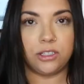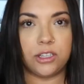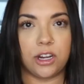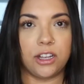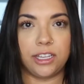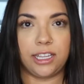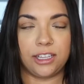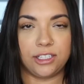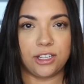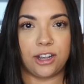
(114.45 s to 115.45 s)
start cooking
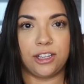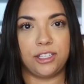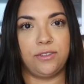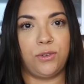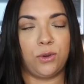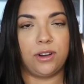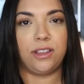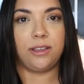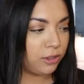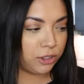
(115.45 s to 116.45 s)
the sauce for
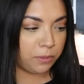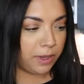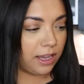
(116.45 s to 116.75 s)
the consomme,